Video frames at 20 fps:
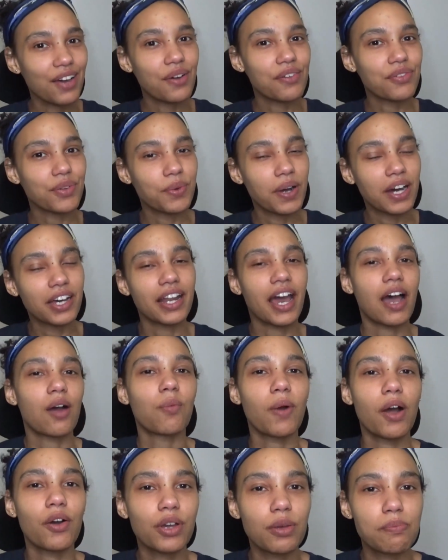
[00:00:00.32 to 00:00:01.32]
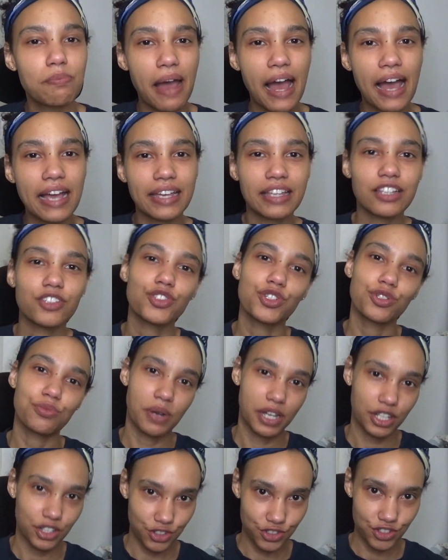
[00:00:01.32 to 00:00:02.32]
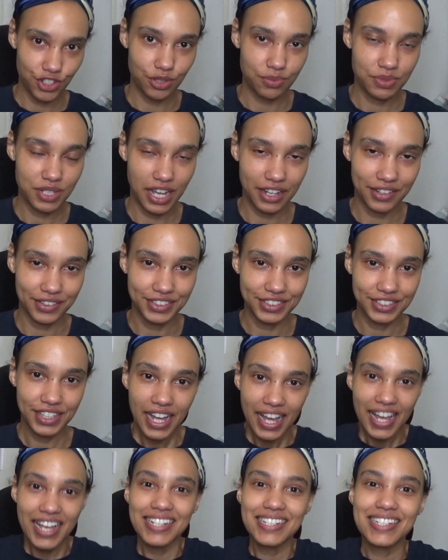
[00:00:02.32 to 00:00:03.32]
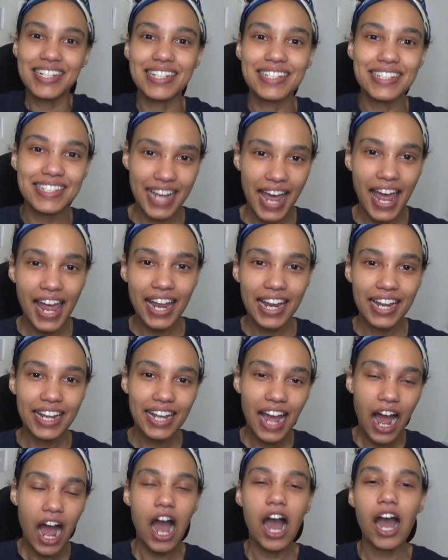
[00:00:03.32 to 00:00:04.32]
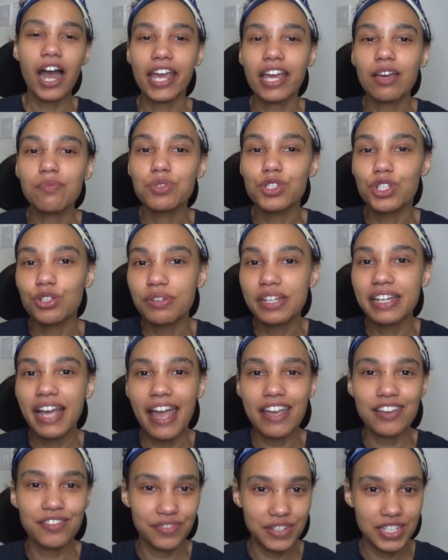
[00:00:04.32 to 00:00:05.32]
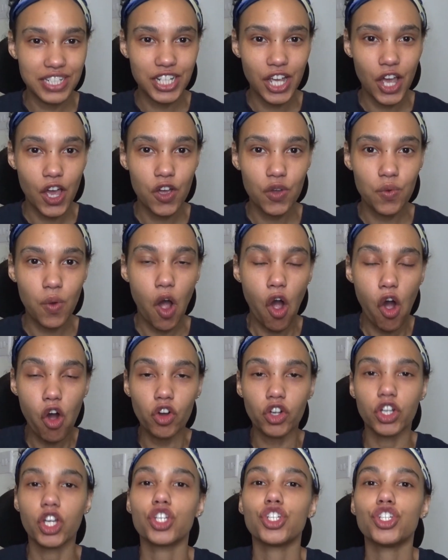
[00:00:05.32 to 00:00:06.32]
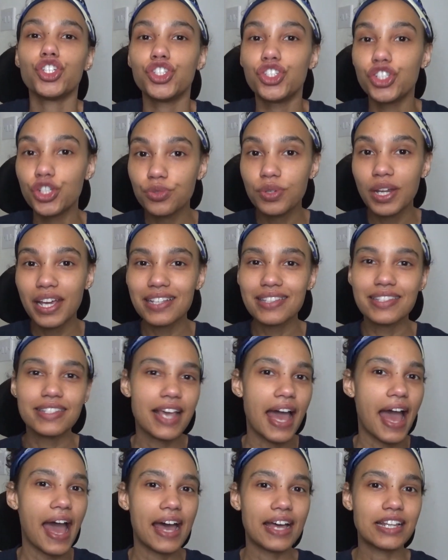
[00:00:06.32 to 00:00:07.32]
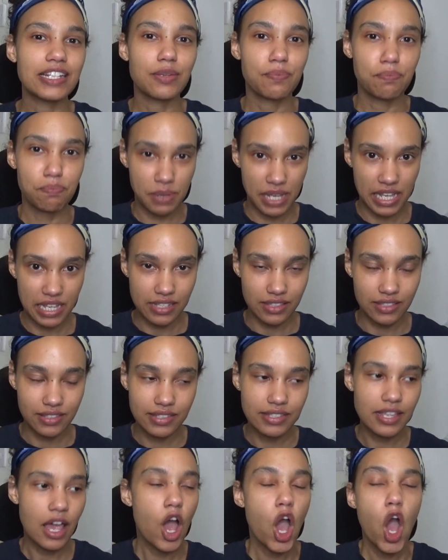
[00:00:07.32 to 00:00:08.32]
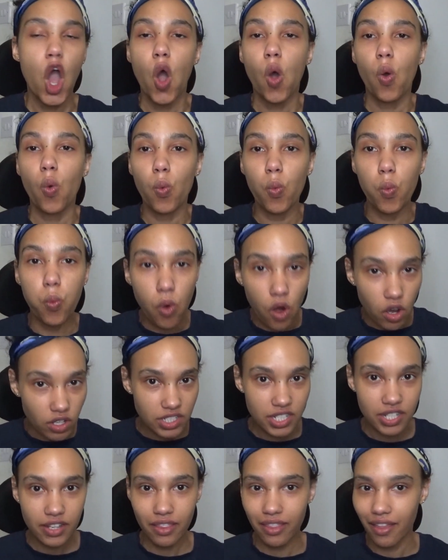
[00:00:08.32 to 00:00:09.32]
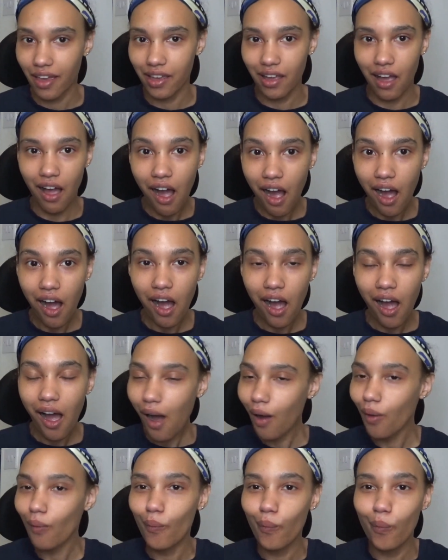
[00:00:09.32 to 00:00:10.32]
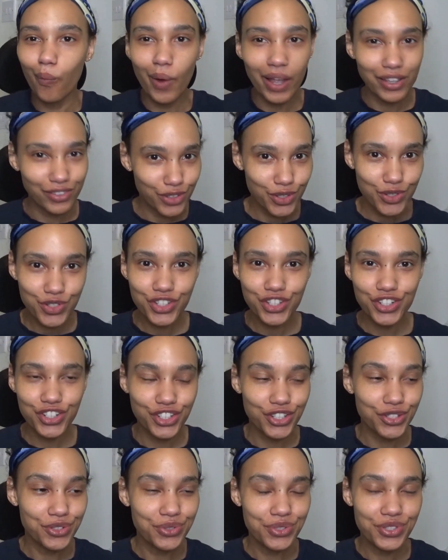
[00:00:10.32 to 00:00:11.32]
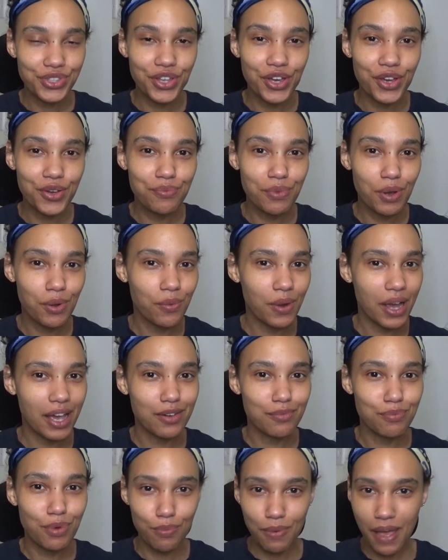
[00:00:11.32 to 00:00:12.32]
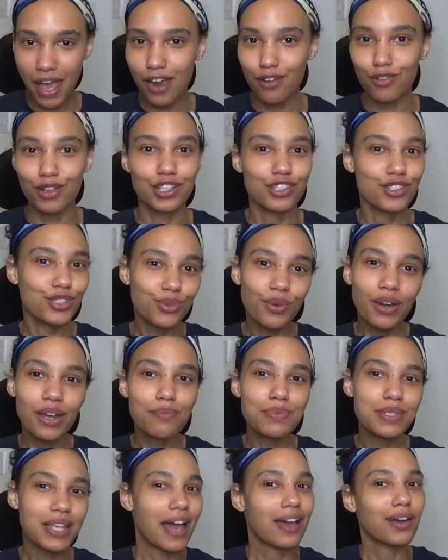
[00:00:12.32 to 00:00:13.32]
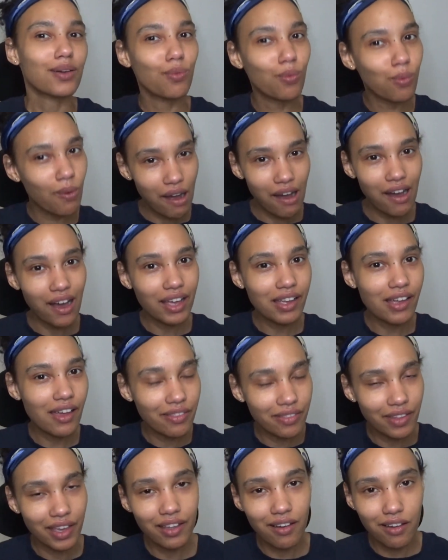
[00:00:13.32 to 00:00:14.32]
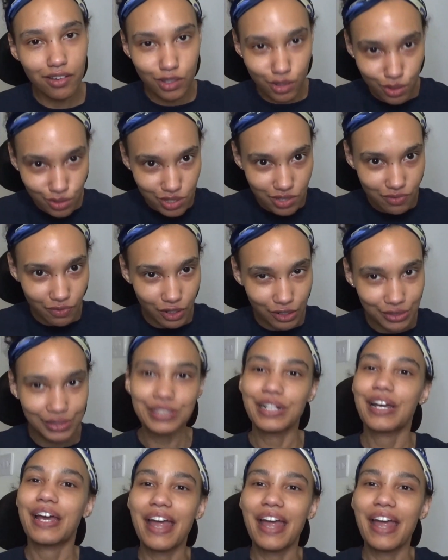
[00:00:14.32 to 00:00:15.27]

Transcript: everyone and welcome back to my YouTube channel. Today I am doing a video on units and beats. What they are, when you should use them when preparing scripts, and why they are useful.